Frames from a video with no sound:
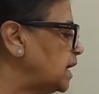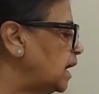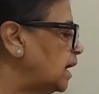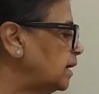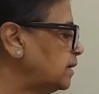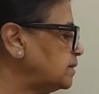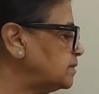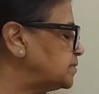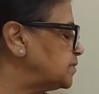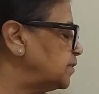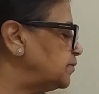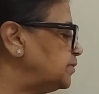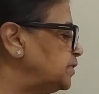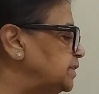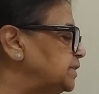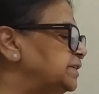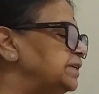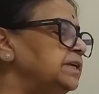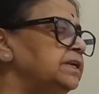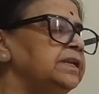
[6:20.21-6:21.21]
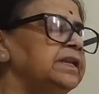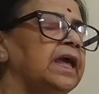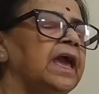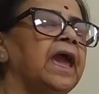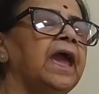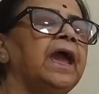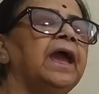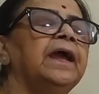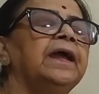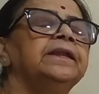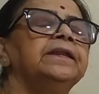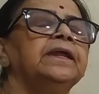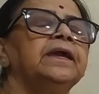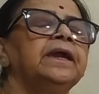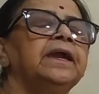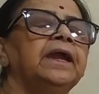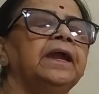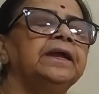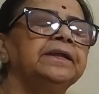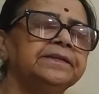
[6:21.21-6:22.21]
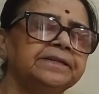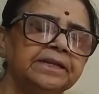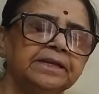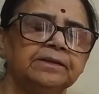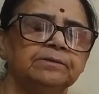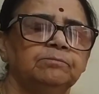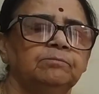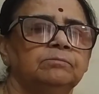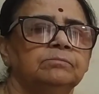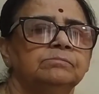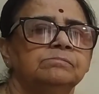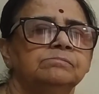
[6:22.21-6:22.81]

are 17 and 18.